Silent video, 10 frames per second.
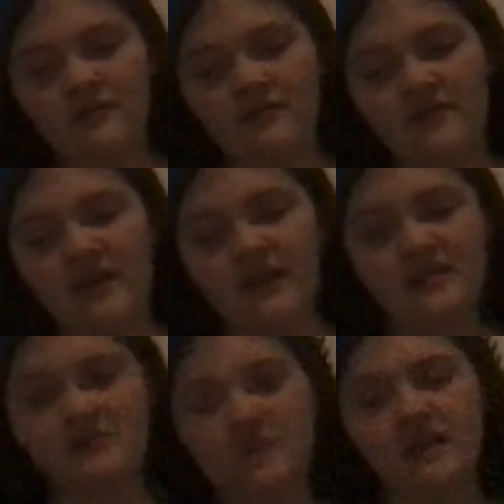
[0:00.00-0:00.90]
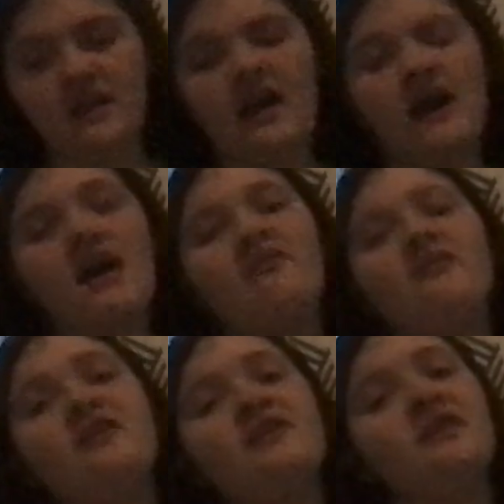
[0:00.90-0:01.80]
Face
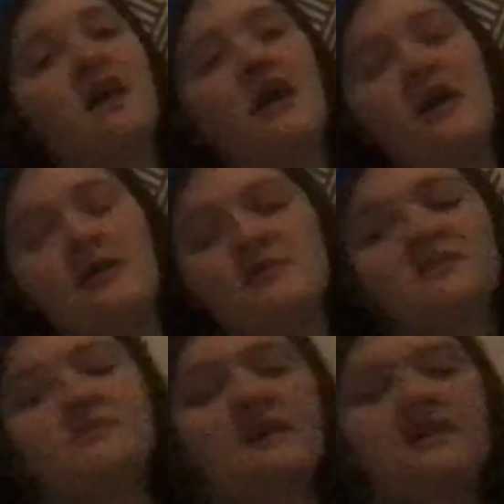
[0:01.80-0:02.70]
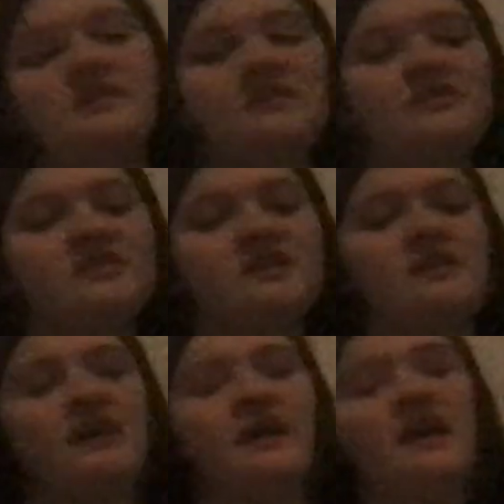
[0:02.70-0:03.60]
wherever comes my lifted
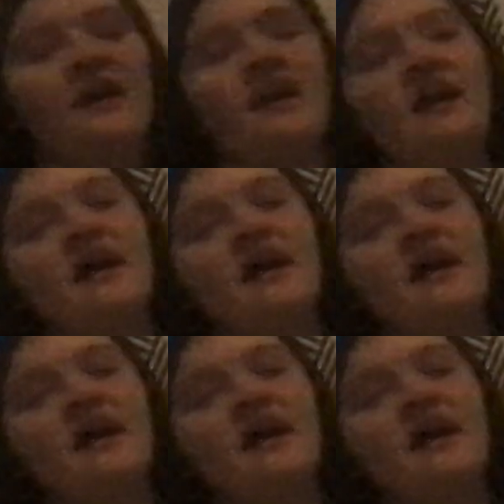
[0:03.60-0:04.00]
hands.